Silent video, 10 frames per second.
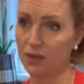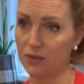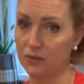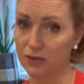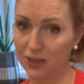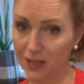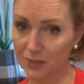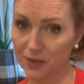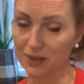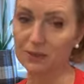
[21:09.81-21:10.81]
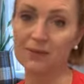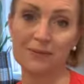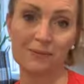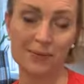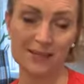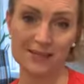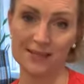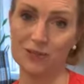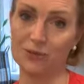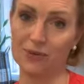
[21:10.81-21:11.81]
If you're like me,
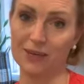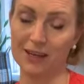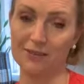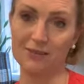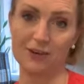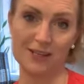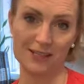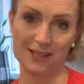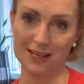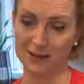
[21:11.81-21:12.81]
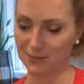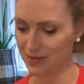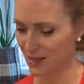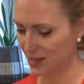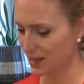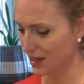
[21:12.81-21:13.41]
busy, doing life, crazy times,